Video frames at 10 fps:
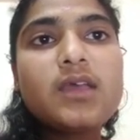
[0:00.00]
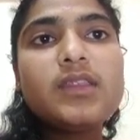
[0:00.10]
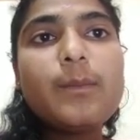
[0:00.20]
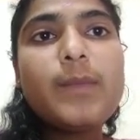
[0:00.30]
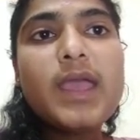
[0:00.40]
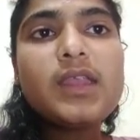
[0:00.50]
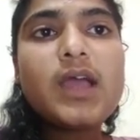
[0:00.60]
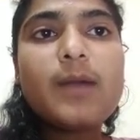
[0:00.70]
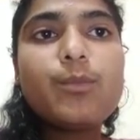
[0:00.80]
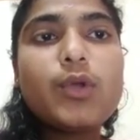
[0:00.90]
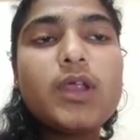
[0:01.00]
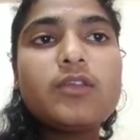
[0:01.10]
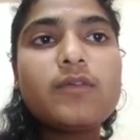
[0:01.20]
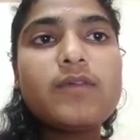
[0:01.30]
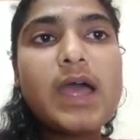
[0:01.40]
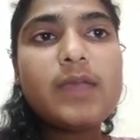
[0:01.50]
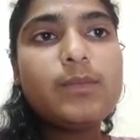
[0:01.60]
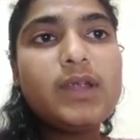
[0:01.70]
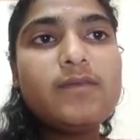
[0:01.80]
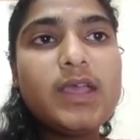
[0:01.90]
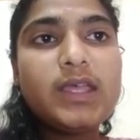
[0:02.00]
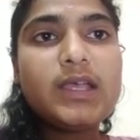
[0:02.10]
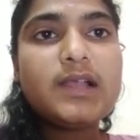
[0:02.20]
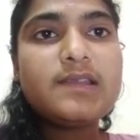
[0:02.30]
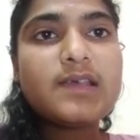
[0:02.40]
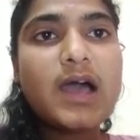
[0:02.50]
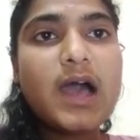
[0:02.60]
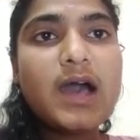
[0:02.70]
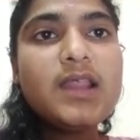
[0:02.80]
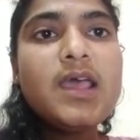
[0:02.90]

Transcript: The main components of hybrid vehicles are